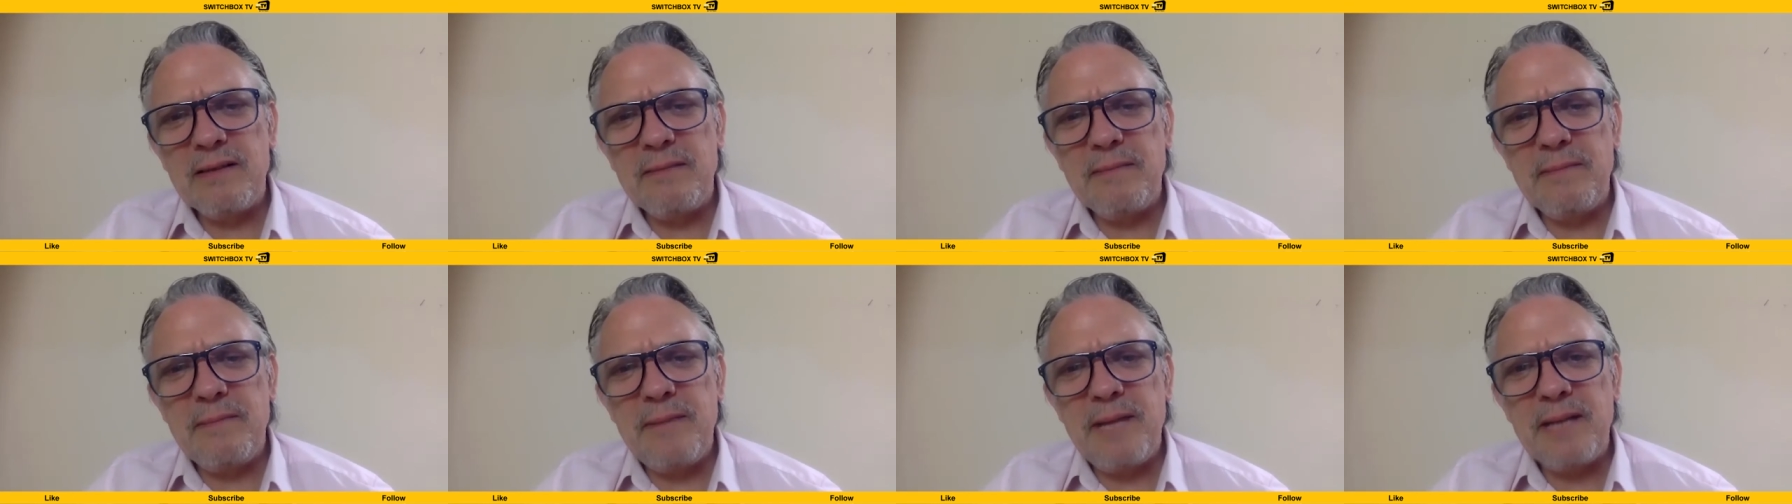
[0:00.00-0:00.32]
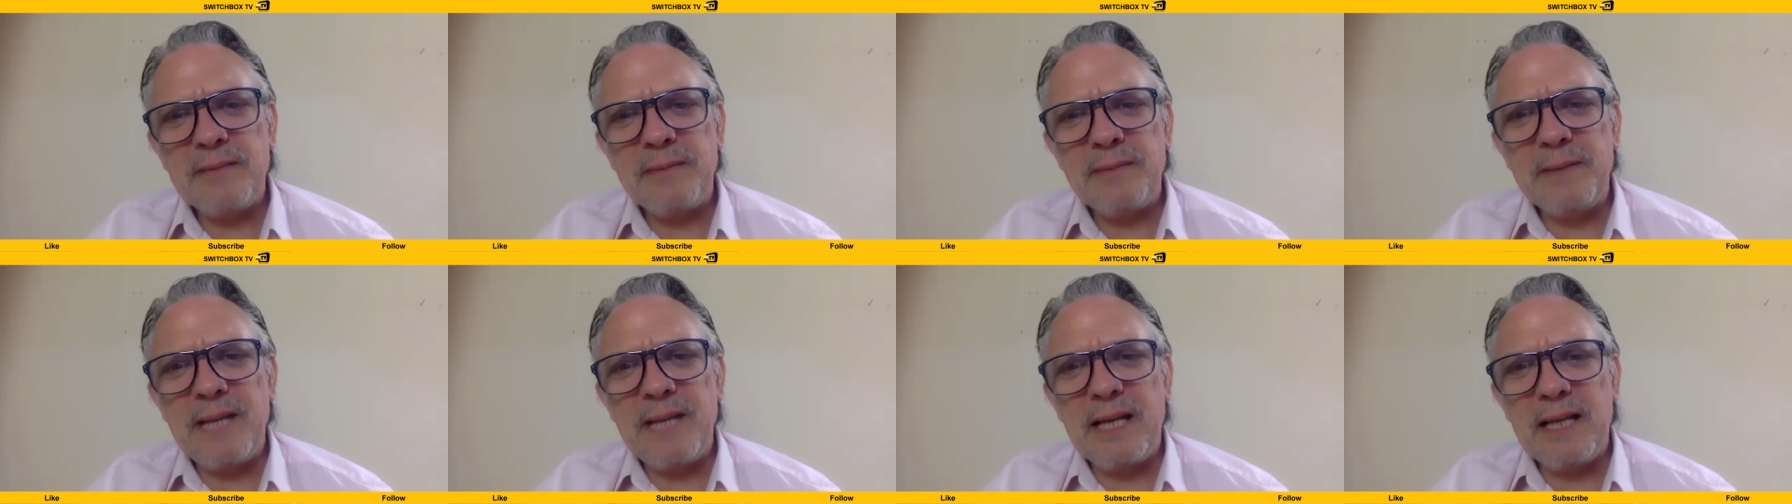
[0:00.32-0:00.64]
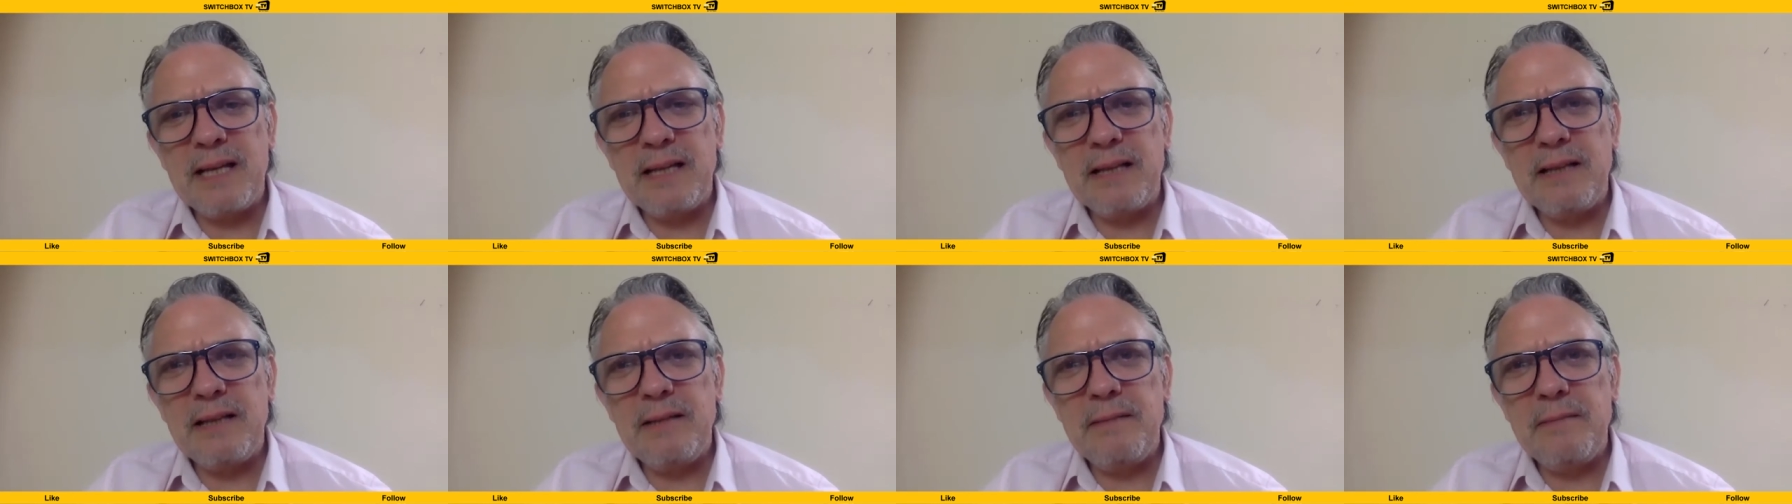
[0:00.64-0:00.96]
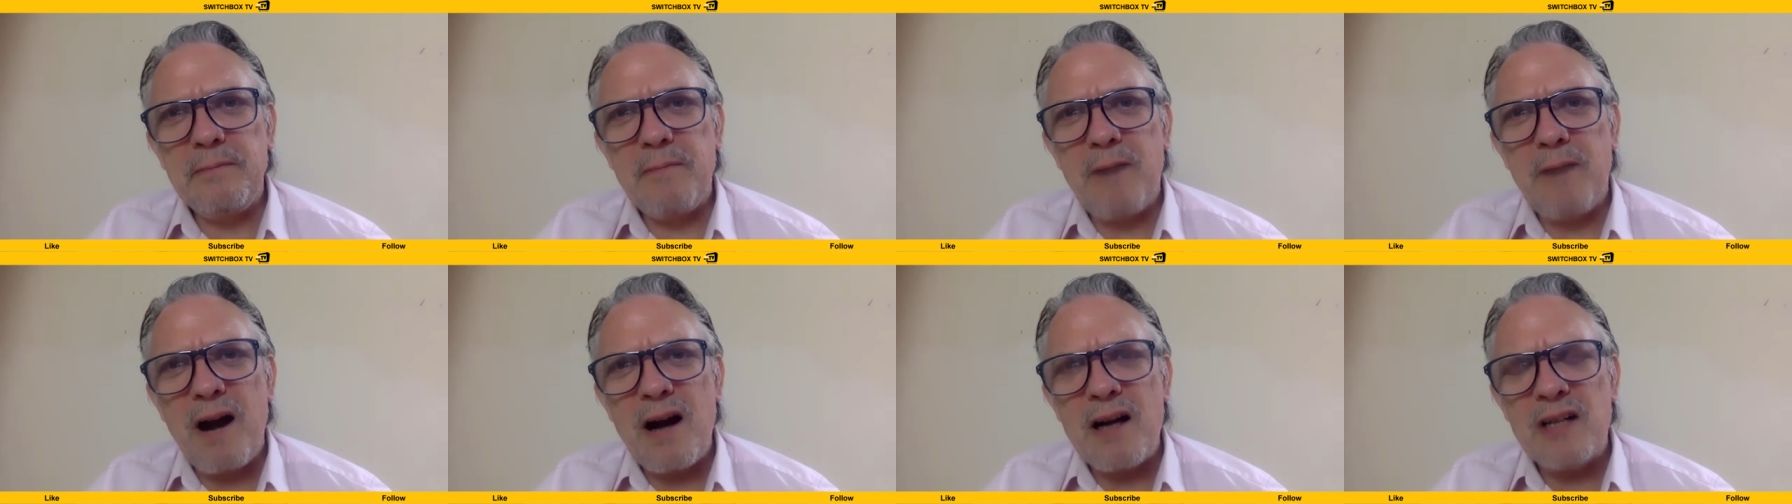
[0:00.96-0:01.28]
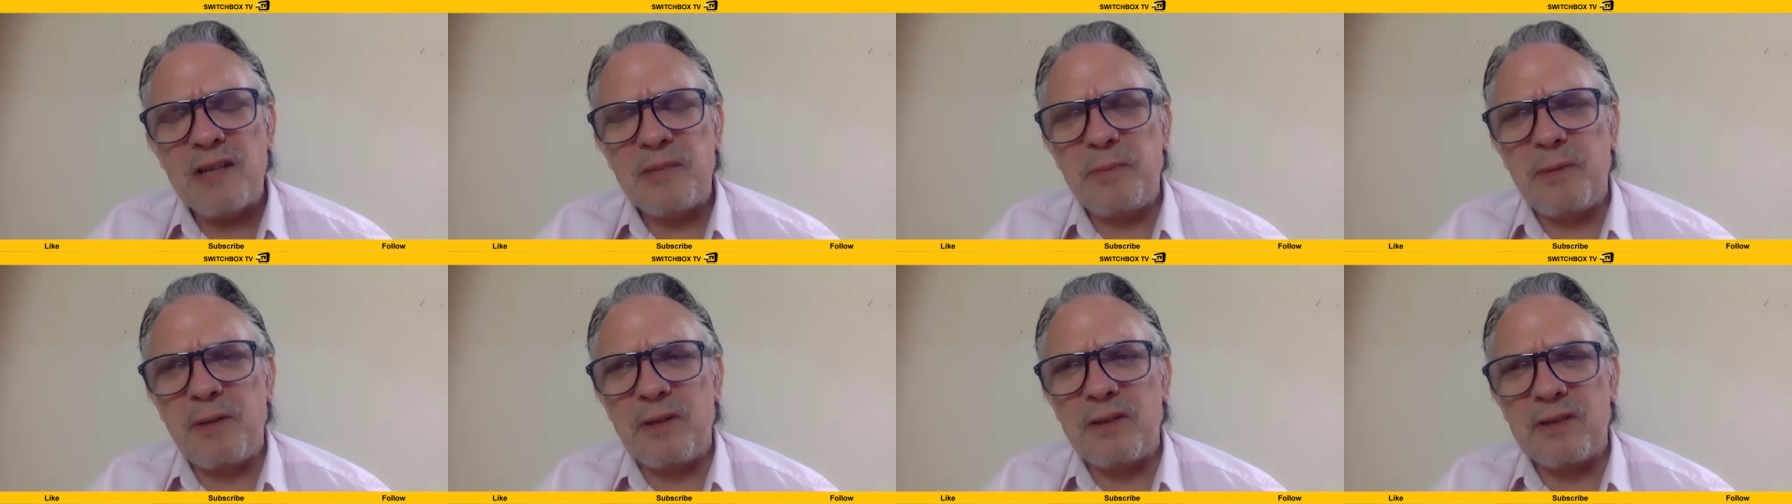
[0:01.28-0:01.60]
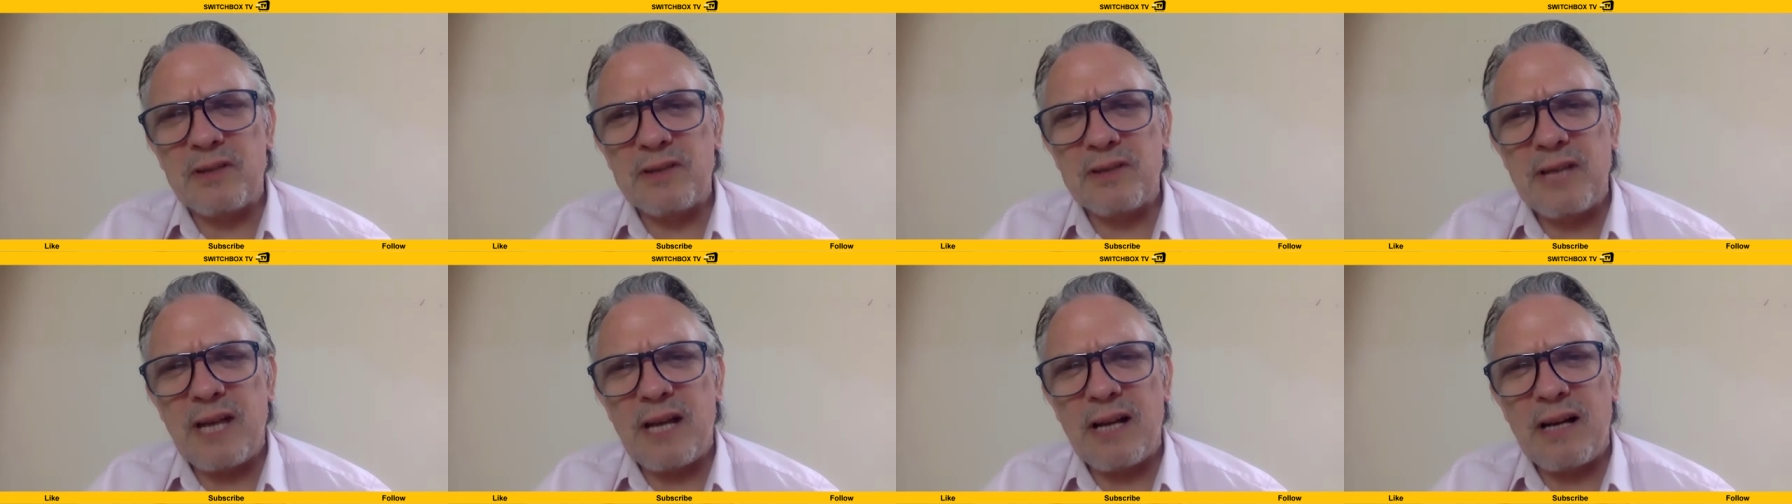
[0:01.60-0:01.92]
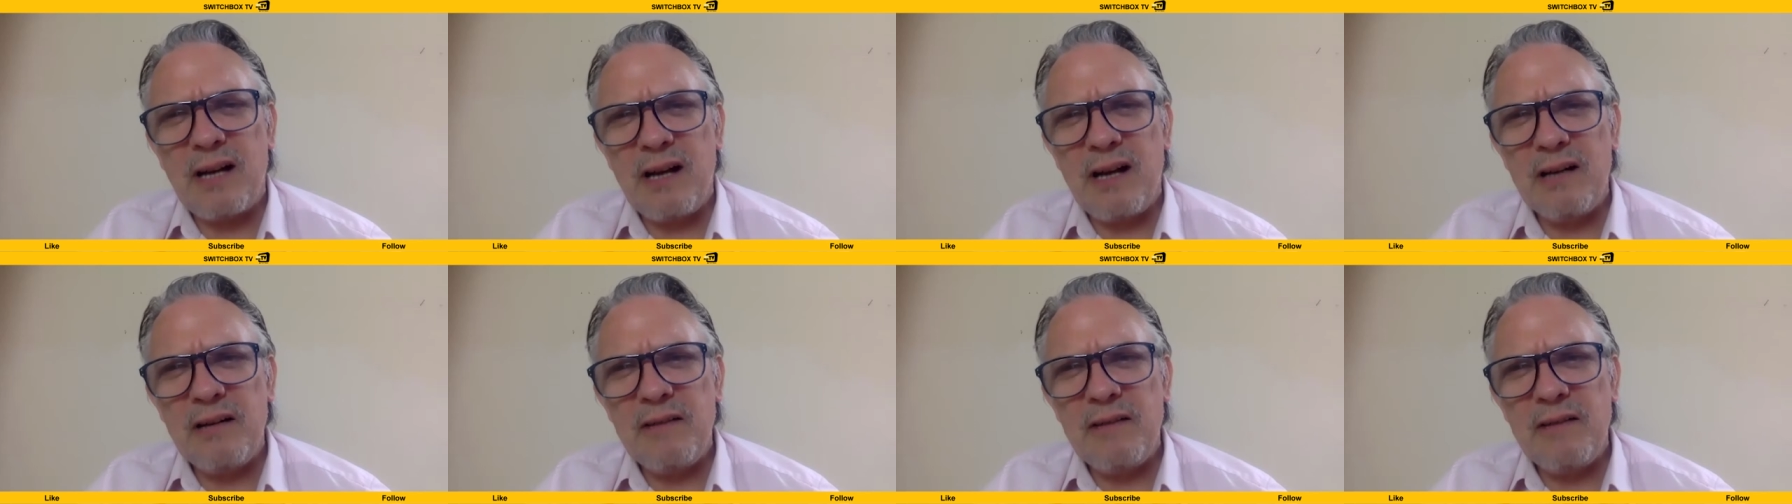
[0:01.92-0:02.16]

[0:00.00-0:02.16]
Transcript: makes me think of the Marx Brothers. That kind of...